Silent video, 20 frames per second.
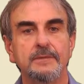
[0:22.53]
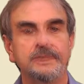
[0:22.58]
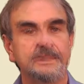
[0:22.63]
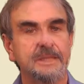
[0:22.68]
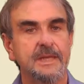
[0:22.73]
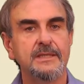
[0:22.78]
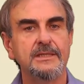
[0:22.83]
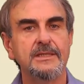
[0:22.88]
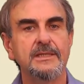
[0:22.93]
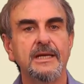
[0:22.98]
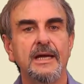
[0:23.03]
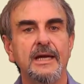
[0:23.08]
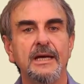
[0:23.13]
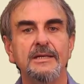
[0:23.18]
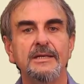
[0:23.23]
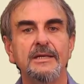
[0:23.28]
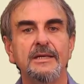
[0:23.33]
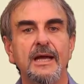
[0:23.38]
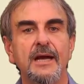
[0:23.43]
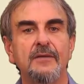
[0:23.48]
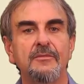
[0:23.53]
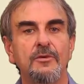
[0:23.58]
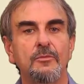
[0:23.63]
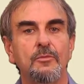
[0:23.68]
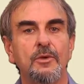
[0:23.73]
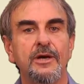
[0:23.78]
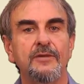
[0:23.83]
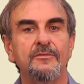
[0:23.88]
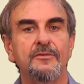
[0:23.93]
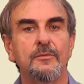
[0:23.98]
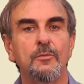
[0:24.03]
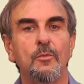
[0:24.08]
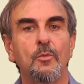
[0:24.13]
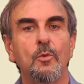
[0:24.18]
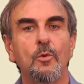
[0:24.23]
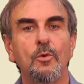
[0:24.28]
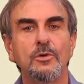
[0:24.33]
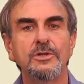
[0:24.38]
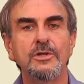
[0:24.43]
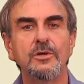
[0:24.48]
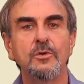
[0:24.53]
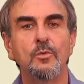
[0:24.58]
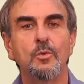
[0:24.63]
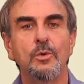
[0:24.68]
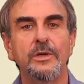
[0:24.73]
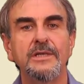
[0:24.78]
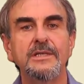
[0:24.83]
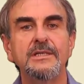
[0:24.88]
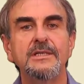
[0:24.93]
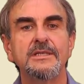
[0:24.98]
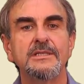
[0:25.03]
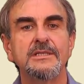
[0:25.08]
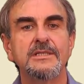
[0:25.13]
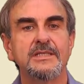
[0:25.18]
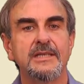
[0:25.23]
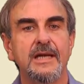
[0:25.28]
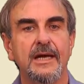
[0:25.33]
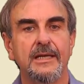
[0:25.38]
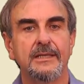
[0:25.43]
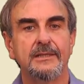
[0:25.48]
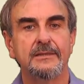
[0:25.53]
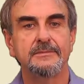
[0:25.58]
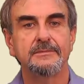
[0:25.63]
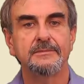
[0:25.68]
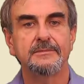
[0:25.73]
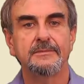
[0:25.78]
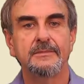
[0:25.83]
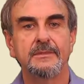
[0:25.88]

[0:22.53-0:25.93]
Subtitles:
protected under cover away from water, wind and sun,